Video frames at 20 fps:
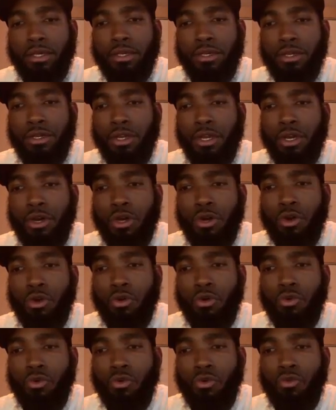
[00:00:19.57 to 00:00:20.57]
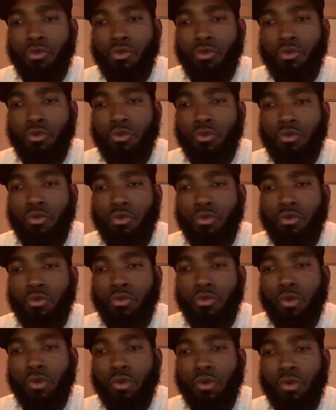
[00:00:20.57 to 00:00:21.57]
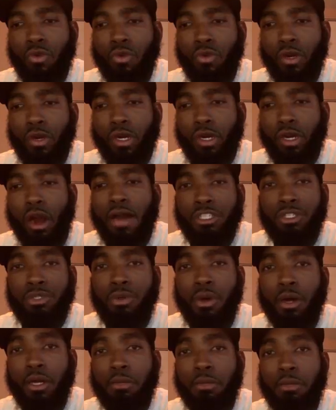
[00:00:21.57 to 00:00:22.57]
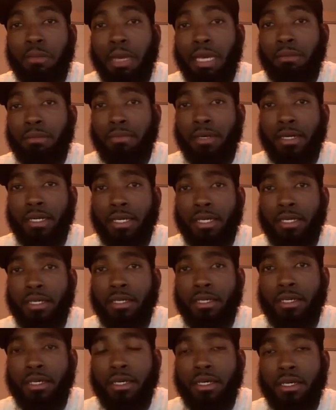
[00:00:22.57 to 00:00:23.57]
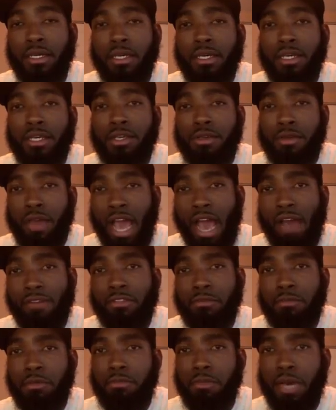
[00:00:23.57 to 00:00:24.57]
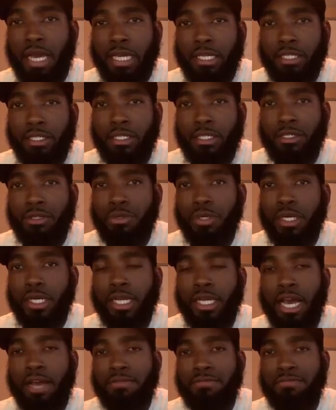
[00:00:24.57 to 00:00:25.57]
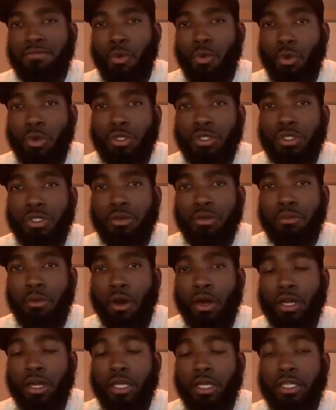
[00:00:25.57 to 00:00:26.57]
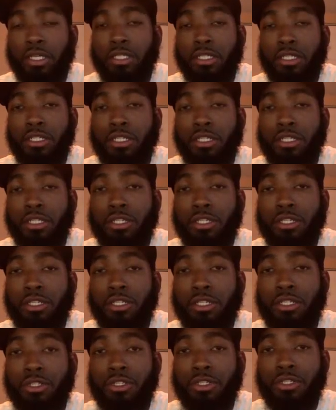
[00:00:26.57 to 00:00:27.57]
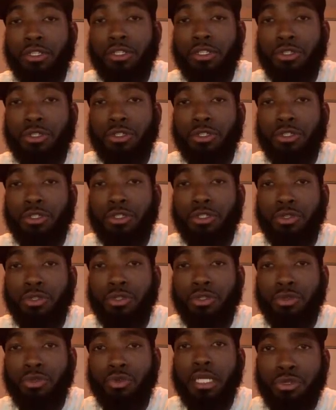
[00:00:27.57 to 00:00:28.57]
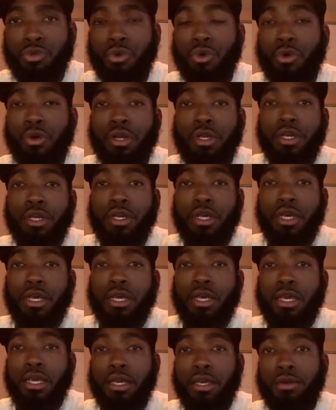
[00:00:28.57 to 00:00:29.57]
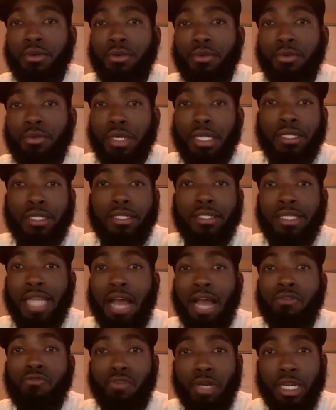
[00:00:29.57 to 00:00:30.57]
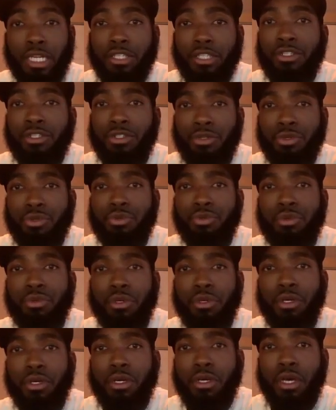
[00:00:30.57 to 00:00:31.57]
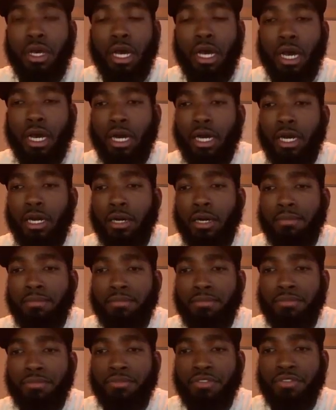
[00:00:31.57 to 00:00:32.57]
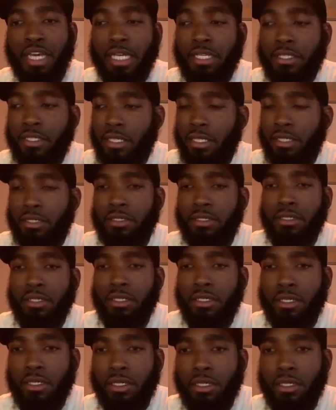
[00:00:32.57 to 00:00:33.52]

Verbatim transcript: you know, regardless of how anxious you are to make money, you have to be patient. You cannot force the market to do what it's not going to do or what it's not ready to do. Um, for instance,